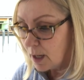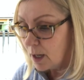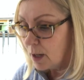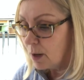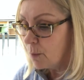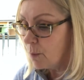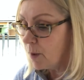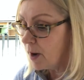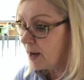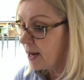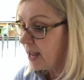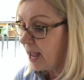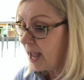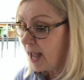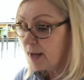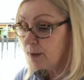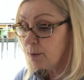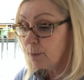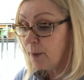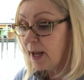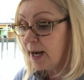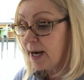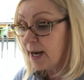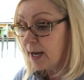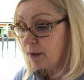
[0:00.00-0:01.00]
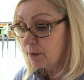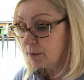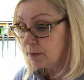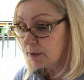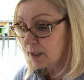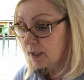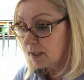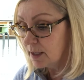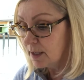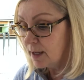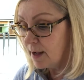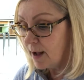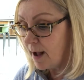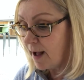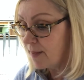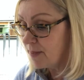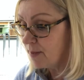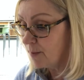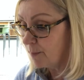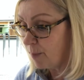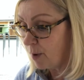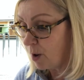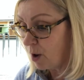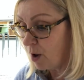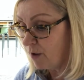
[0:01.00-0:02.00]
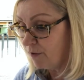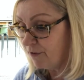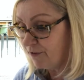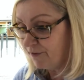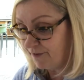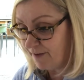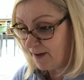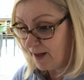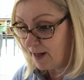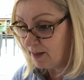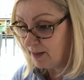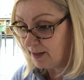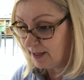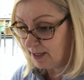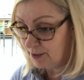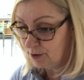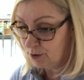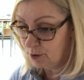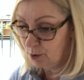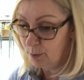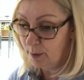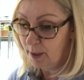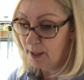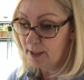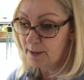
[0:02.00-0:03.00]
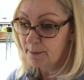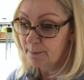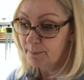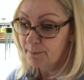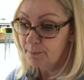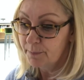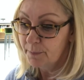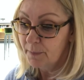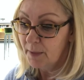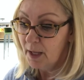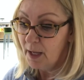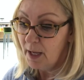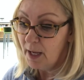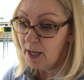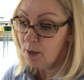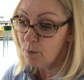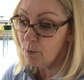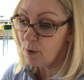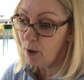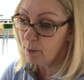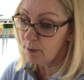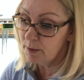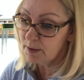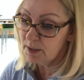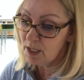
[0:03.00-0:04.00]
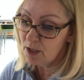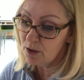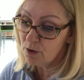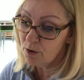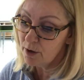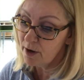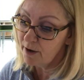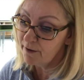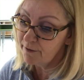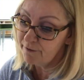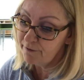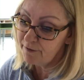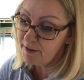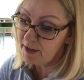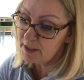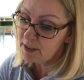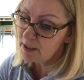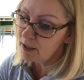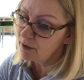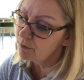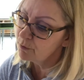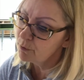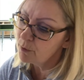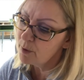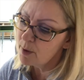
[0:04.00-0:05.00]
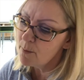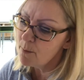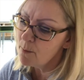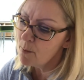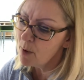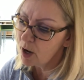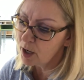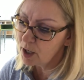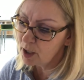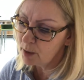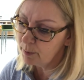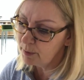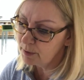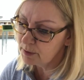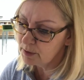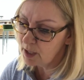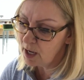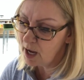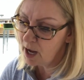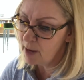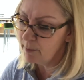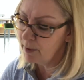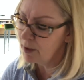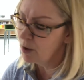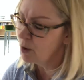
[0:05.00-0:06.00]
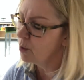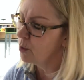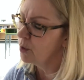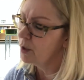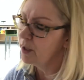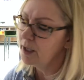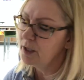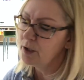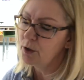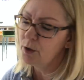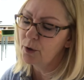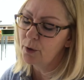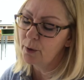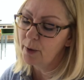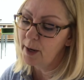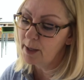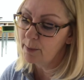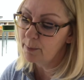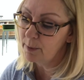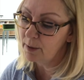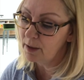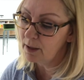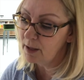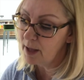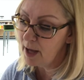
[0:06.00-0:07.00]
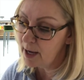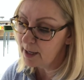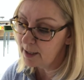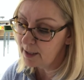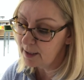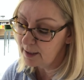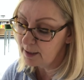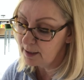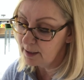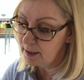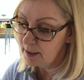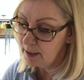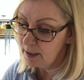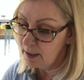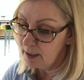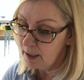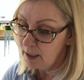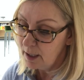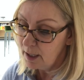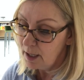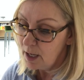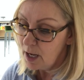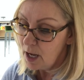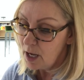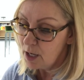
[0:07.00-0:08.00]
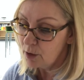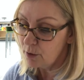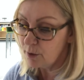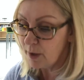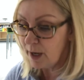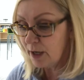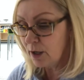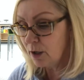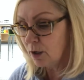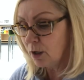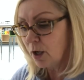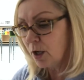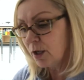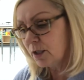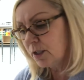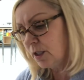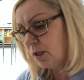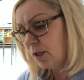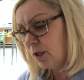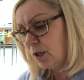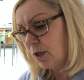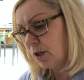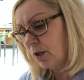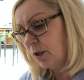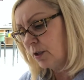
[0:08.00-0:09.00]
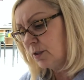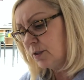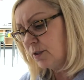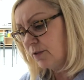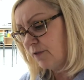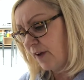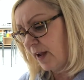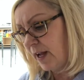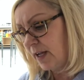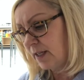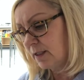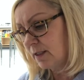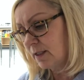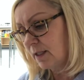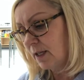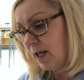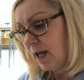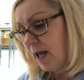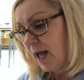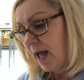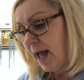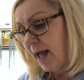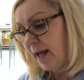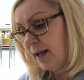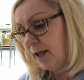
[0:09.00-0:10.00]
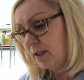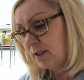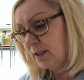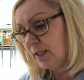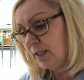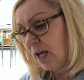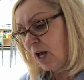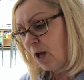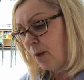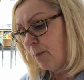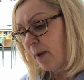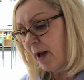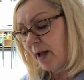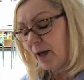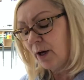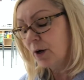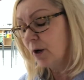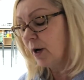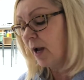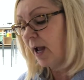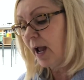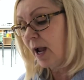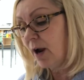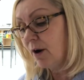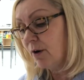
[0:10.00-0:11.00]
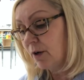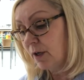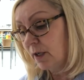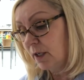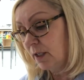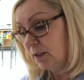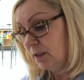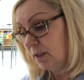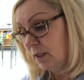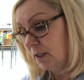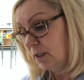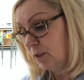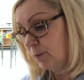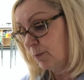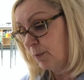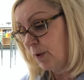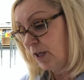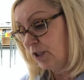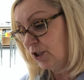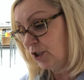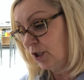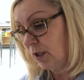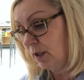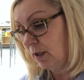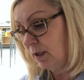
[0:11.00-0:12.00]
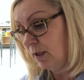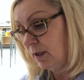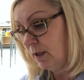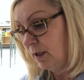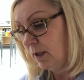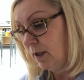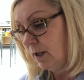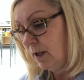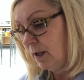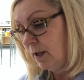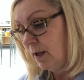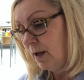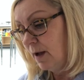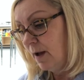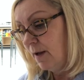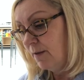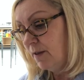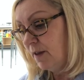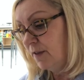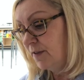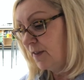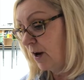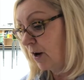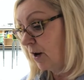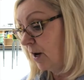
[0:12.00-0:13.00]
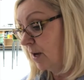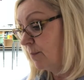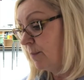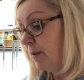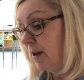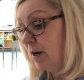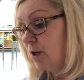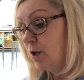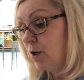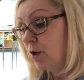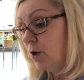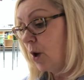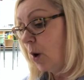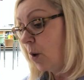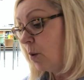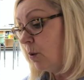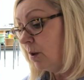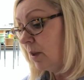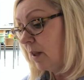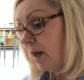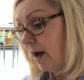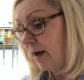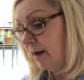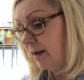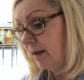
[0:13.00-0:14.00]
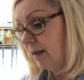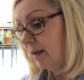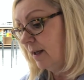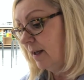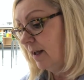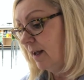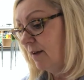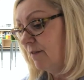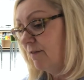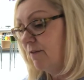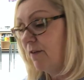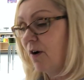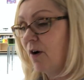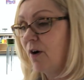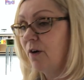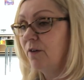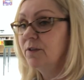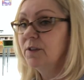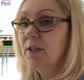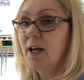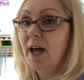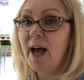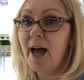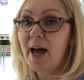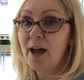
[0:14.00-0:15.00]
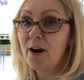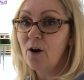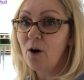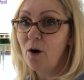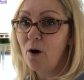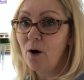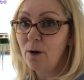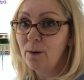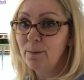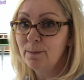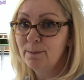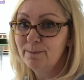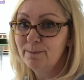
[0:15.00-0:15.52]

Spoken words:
One hand went out, and the ball fell into it in what was either a feat of remarkable timing or incredible luck. Gregor looked at the girl's face and could tell by her arrogant expression that there had been no luck involved at all.